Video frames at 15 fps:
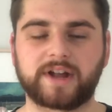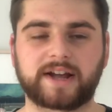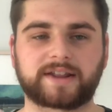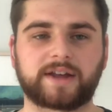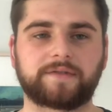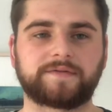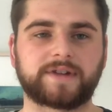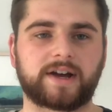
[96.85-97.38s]
like
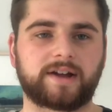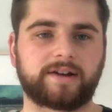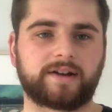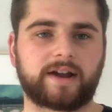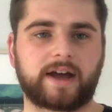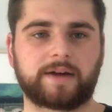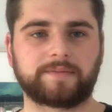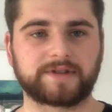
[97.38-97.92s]
they've
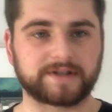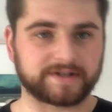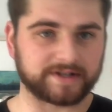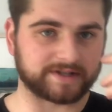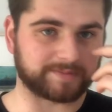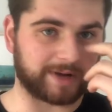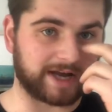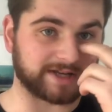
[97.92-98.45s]
done just
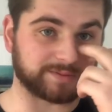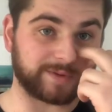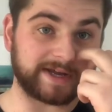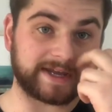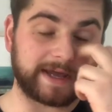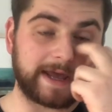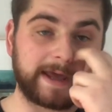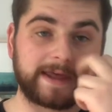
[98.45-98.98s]
this past
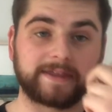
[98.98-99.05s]
week,